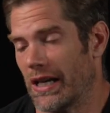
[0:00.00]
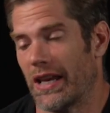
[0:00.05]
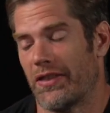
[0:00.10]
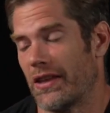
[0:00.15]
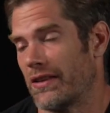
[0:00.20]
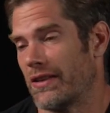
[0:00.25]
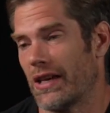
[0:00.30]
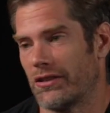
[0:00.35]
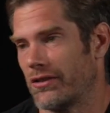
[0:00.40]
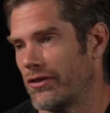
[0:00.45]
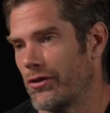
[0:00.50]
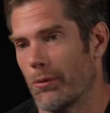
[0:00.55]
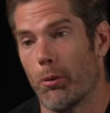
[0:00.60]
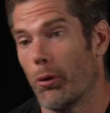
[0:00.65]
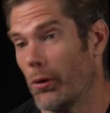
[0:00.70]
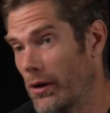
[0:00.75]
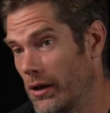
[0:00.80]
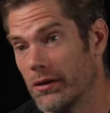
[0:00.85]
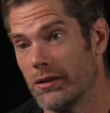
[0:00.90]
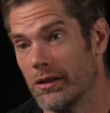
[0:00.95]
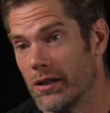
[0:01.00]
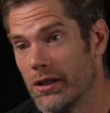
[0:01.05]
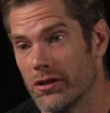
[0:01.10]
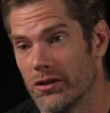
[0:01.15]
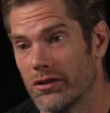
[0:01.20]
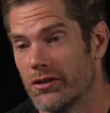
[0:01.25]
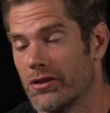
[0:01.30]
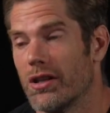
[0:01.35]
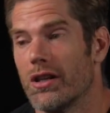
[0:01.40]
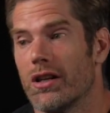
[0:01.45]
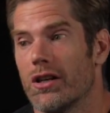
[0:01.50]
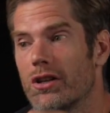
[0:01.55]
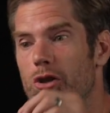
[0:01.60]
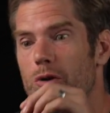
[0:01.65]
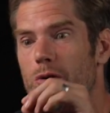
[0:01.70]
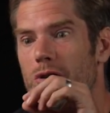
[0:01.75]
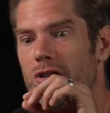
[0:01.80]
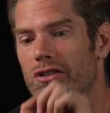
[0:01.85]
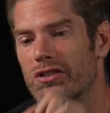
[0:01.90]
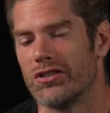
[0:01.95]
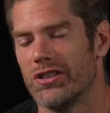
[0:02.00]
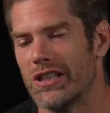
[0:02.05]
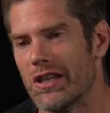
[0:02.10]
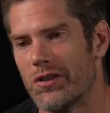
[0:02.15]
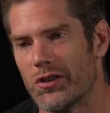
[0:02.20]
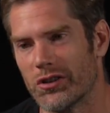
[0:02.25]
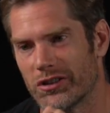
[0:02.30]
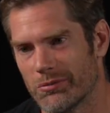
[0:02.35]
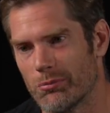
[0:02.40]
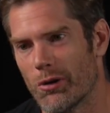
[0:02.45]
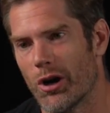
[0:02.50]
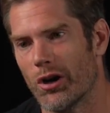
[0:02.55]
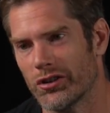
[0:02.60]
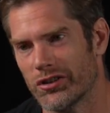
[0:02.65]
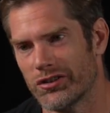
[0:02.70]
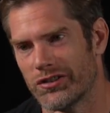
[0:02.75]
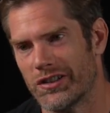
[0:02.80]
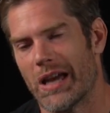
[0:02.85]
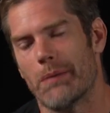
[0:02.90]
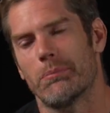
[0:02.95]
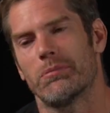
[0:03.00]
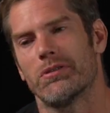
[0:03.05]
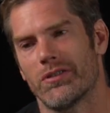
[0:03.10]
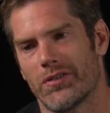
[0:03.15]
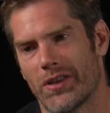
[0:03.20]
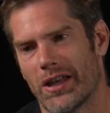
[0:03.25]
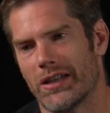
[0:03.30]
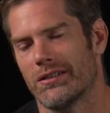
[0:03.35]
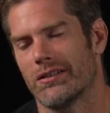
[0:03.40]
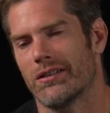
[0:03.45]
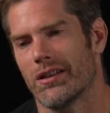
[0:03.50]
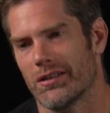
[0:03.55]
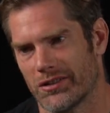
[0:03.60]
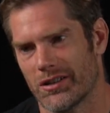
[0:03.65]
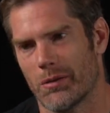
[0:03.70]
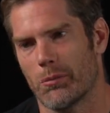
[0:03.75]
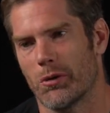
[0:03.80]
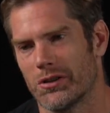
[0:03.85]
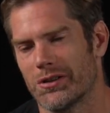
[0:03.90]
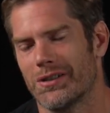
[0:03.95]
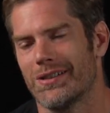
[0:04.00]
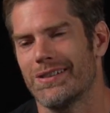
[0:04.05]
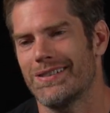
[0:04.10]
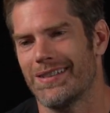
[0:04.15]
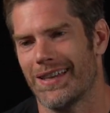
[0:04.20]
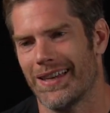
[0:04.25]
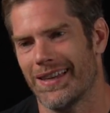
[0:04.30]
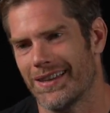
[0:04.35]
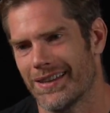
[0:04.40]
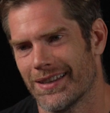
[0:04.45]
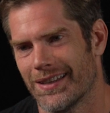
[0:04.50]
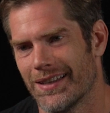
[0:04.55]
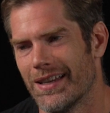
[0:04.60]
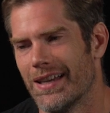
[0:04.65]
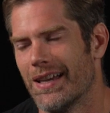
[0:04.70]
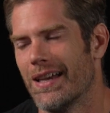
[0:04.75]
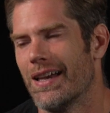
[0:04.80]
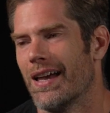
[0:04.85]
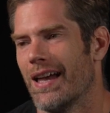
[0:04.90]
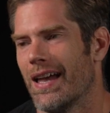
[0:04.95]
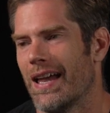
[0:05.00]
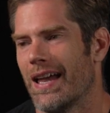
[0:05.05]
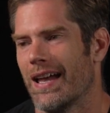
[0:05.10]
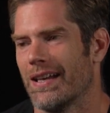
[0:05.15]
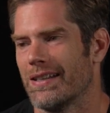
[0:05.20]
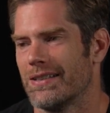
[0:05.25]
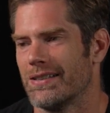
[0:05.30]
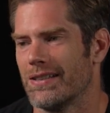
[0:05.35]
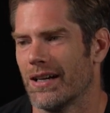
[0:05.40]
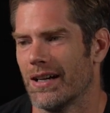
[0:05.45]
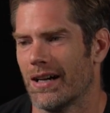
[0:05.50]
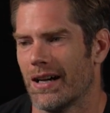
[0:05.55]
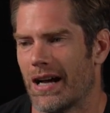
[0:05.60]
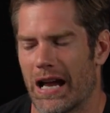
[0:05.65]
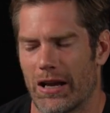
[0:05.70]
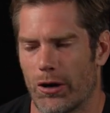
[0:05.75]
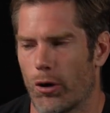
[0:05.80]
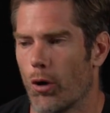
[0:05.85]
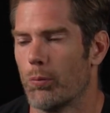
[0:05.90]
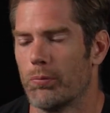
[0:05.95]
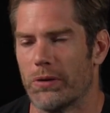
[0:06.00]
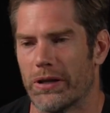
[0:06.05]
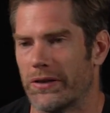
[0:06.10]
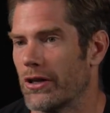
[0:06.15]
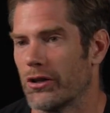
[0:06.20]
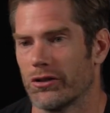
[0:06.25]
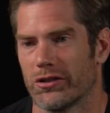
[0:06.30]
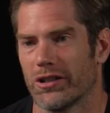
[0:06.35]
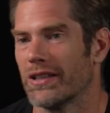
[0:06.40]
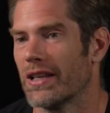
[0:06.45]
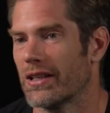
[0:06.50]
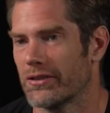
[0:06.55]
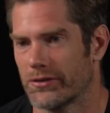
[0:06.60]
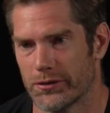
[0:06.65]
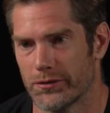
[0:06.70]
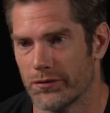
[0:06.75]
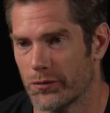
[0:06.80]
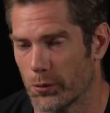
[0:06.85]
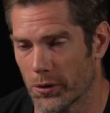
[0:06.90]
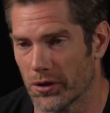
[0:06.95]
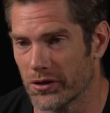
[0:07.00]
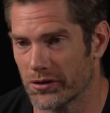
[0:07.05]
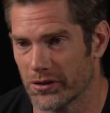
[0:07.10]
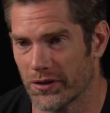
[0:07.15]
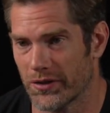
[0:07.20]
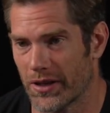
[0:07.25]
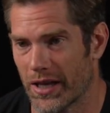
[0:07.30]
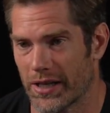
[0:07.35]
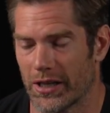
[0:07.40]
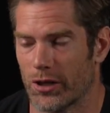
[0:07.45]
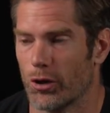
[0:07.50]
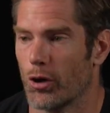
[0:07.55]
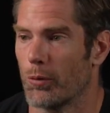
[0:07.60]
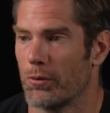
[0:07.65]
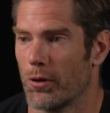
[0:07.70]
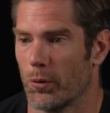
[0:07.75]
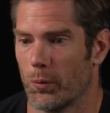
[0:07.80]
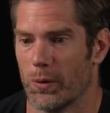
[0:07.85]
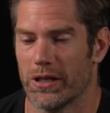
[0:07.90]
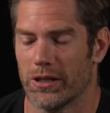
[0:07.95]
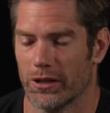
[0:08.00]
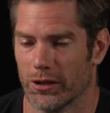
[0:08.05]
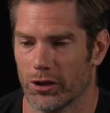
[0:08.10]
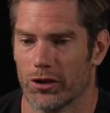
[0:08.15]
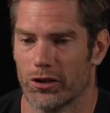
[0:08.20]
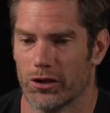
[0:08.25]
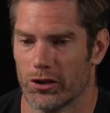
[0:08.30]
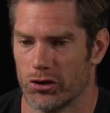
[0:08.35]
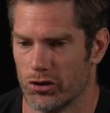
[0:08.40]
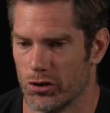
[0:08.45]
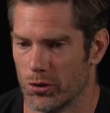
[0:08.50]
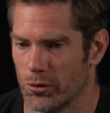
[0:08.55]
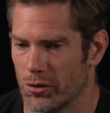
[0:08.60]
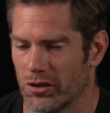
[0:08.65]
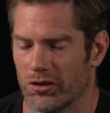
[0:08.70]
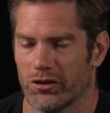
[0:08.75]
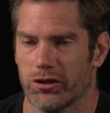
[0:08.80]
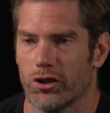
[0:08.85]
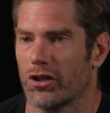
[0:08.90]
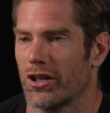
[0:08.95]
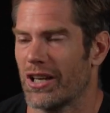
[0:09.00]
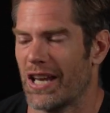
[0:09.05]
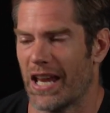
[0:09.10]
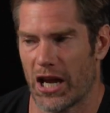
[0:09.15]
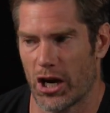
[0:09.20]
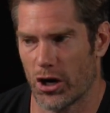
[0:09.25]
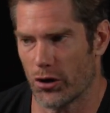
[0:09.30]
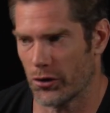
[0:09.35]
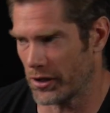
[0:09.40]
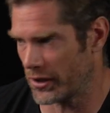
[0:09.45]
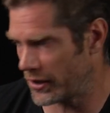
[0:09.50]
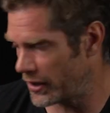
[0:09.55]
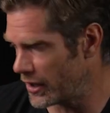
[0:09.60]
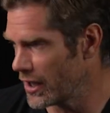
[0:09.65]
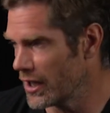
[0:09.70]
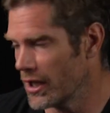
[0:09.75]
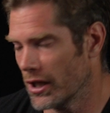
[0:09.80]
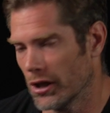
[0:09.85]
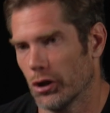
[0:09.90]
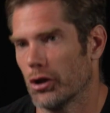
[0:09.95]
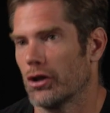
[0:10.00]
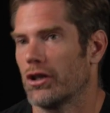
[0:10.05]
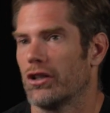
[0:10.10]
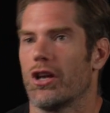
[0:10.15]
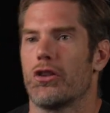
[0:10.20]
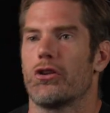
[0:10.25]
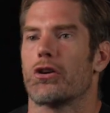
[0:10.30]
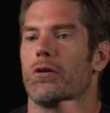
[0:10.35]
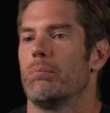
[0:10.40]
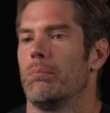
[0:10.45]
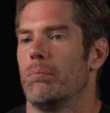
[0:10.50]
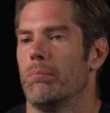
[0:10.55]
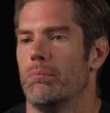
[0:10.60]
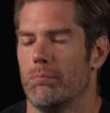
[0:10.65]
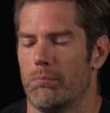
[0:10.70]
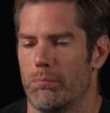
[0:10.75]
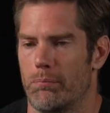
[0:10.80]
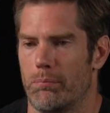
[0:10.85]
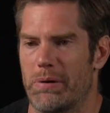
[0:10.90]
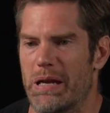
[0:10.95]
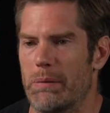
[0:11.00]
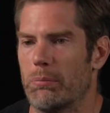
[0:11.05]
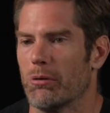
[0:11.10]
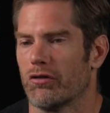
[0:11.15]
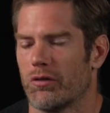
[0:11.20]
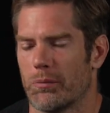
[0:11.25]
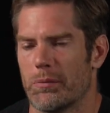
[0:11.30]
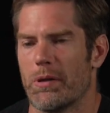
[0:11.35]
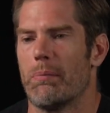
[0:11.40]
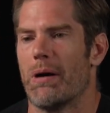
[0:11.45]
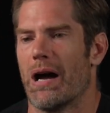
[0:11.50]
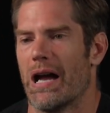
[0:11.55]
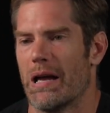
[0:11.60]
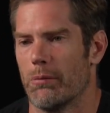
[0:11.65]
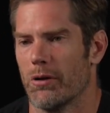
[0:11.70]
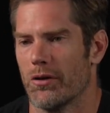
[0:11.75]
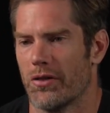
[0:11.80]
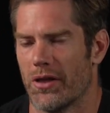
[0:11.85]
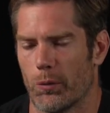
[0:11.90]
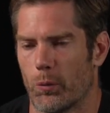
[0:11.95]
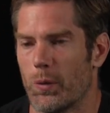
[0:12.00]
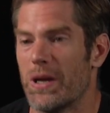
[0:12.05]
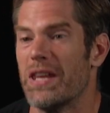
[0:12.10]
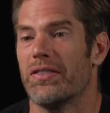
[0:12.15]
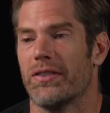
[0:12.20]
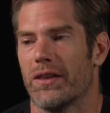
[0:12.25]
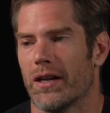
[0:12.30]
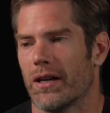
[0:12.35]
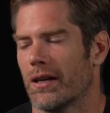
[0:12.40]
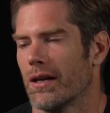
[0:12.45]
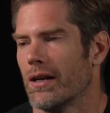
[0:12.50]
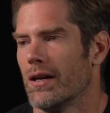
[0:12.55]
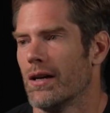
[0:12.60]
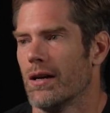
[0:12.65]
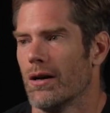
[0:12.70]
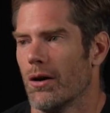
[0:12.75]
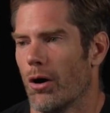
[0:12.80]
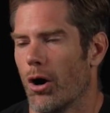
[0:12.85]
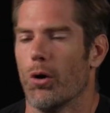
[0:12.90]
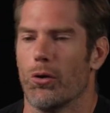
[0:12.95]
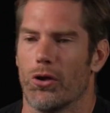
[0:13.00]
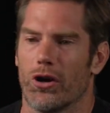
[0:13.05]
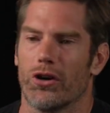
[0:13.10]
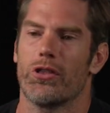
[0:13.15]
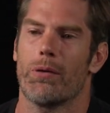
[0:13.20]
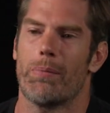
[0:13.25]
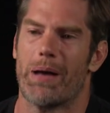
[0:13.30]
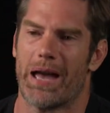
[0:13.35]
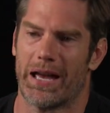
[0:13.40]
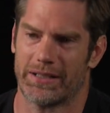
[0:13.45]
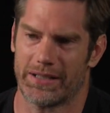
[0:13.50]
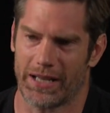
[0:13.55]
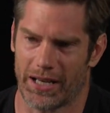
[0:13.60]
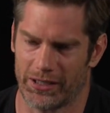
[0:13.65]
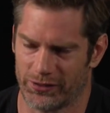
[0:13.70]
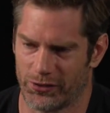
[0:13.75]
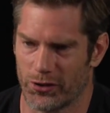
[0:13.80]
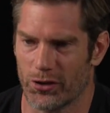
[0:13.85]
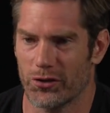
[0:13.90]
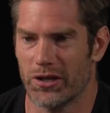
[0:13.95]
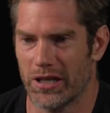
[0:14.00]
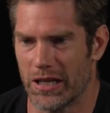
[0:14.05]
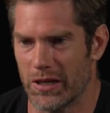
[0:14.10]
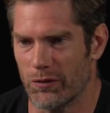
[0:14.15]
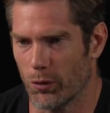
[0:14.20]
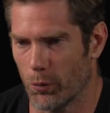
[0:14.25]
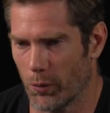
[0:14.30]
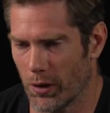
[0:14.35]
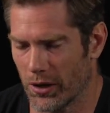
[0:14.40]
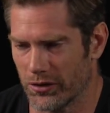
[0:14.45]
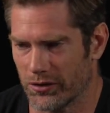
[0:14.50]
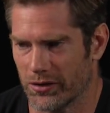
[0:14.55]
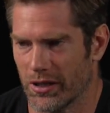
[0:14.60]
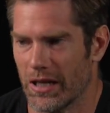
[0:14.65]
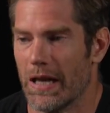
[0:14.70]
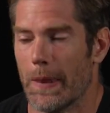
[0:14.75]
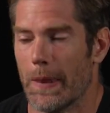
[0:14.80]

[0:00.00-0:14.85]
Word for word: I think that's the point, is you can see the small steps that someone can take. And I hope that there's a lesson for us in that. I hope that we can look at Judas, look at Herod, look at other people from the Bible that we think, oh, they're the bad guys, they're the evil ones,